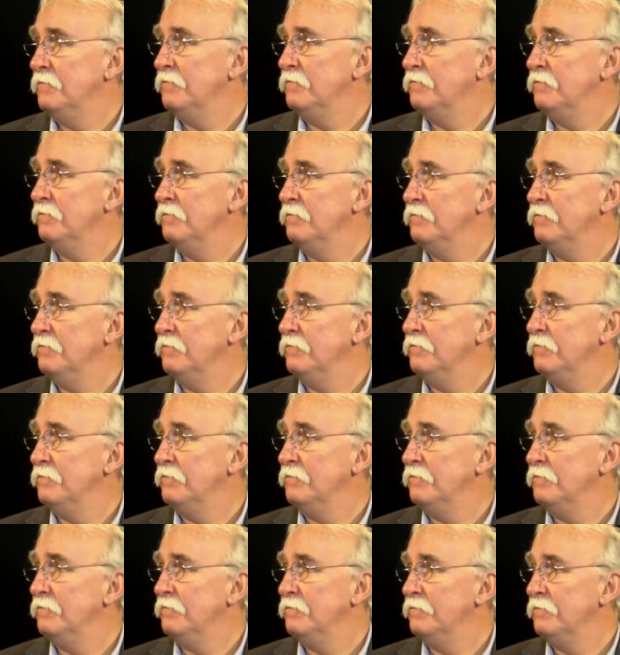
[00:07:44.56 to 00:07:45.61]

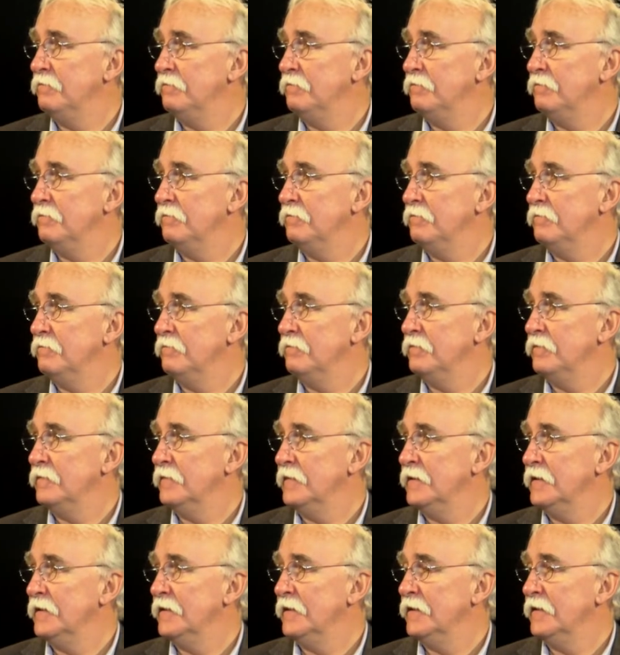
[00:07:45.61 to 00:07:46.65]

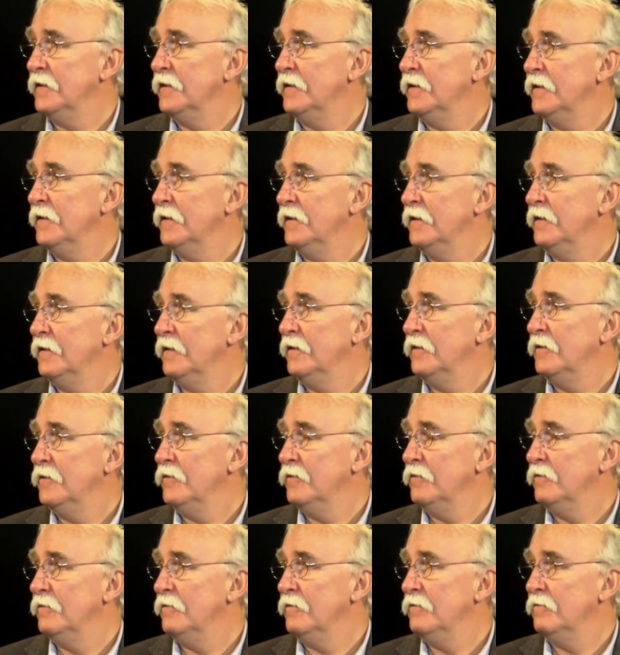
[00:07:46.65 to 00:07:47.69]

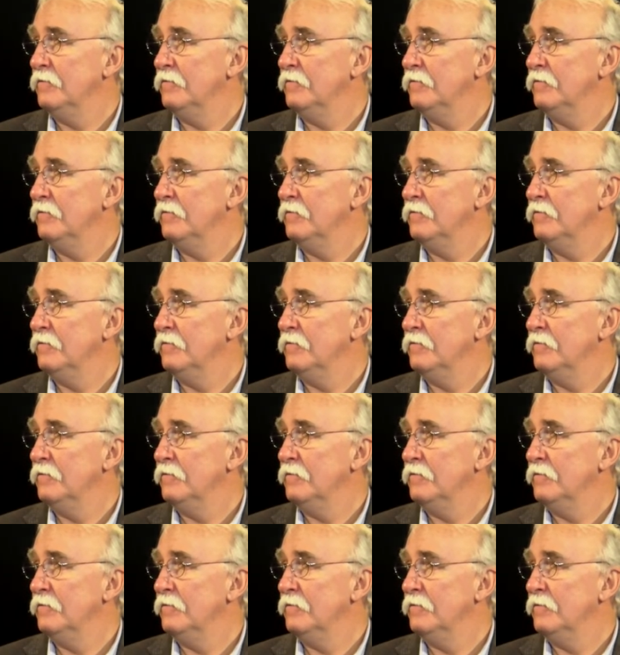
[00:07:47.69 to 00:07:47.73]
(not speaking)